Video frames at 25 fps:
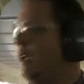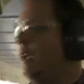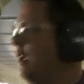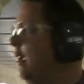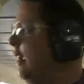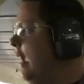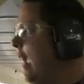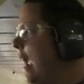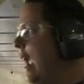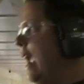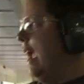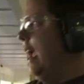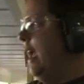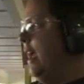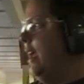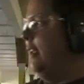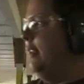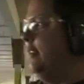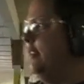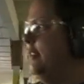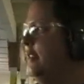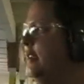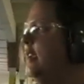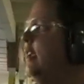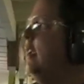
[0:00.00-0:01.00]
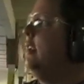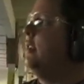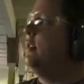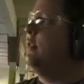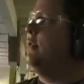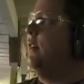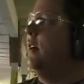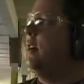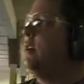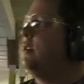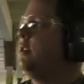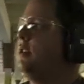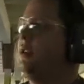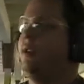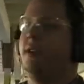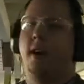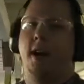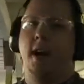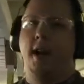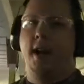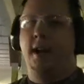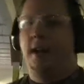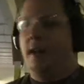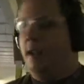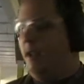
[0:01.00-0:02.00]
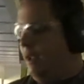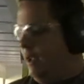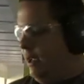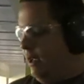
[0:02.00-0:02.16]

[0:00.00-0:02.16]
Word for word: and it has functioned great.